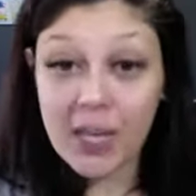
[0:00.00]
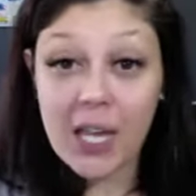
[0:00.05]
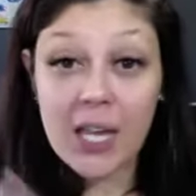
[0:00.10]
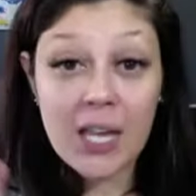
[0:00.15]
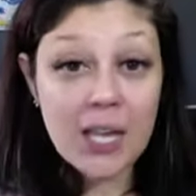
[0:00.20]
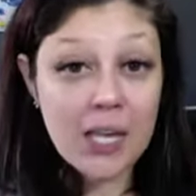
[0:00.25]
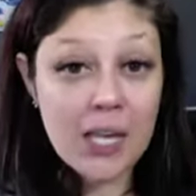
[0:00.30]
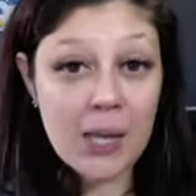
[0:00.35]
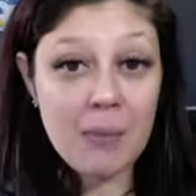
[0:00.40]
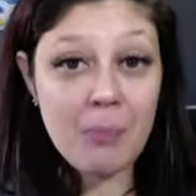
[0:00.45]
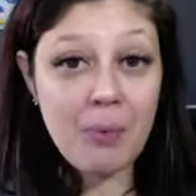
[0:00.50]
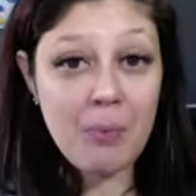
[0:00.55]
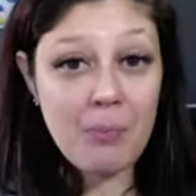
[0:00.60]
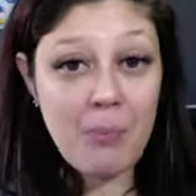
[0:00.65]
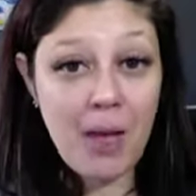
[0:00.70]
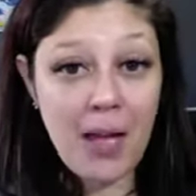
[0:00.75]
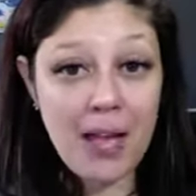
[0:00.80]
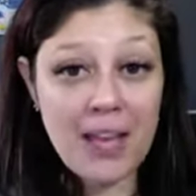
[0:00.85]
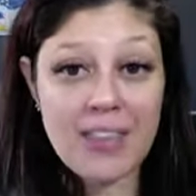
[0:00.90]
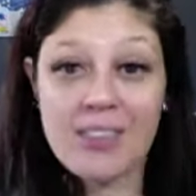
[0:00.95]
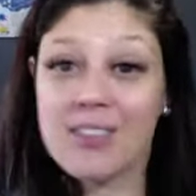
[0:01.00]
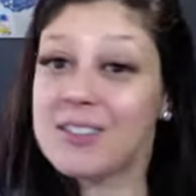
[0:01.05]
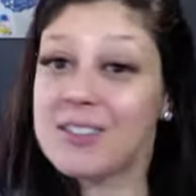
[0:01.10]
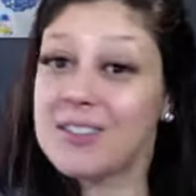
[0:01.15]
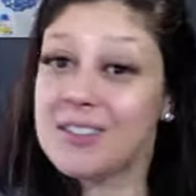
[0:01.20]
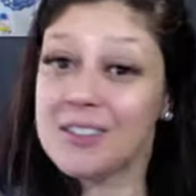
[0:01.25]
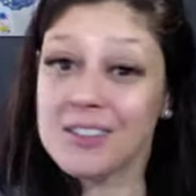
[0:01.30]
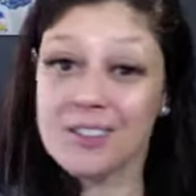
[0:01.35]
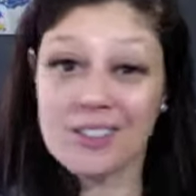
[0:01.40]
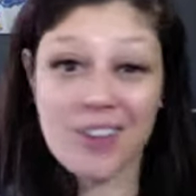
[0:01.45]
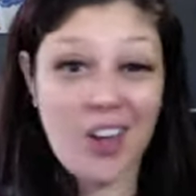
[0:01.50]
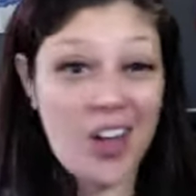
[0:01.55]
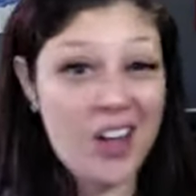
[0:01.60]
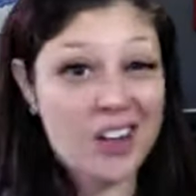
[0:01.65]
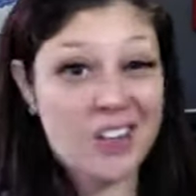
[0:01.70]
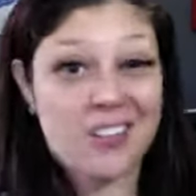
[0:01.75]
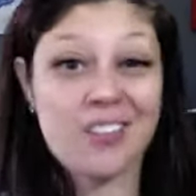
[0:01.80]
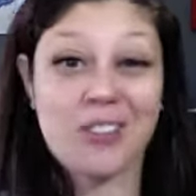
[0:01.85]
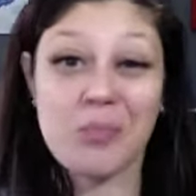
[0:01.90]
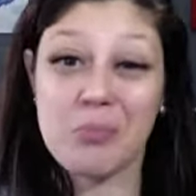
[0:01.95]
Keep in mind, this is not
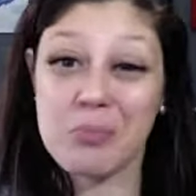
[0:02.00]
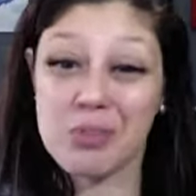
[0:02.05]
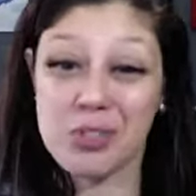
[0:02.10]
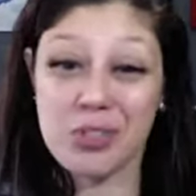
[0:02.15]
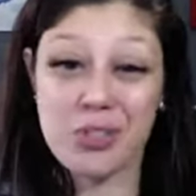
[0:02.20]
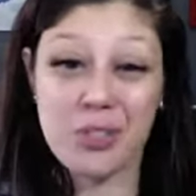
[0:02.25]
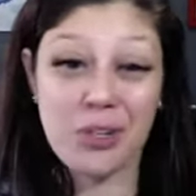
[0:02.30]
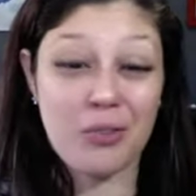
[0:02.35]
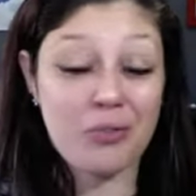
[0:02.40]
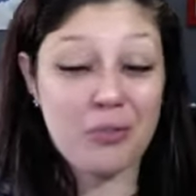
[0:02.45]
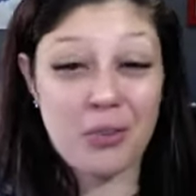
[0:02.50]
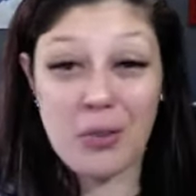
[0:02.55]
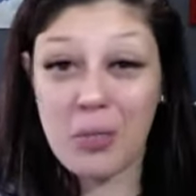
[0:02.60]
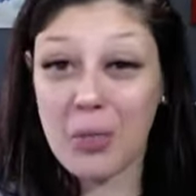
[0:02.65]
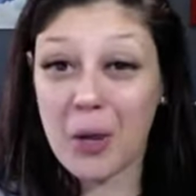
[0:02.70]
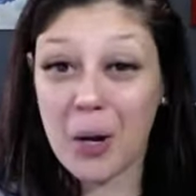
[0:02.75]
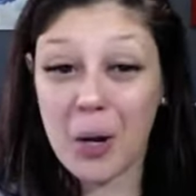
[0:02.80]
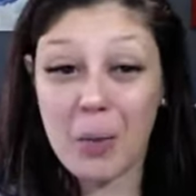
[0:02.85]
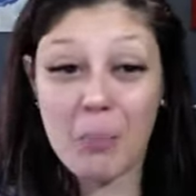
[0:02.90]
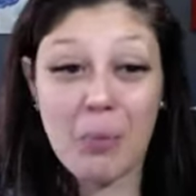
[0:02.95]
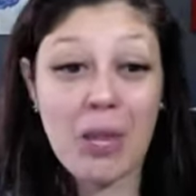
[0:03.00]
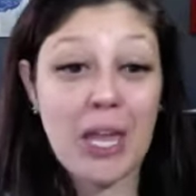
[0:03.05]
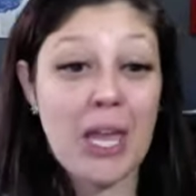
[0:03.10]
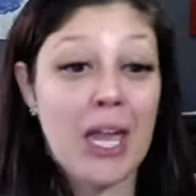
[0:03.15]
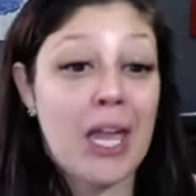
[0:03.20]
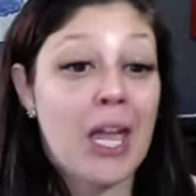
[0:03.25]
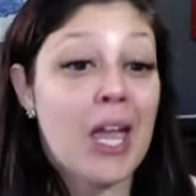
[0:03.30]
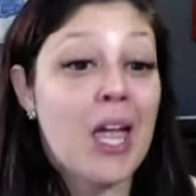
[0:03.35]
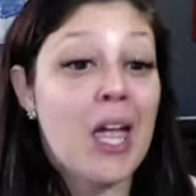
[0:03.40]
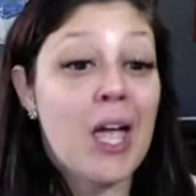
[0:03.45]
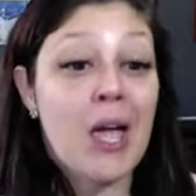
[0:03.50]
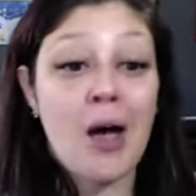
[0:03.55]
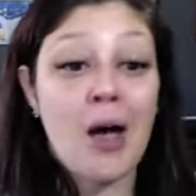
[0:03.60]
a substitute for therapy.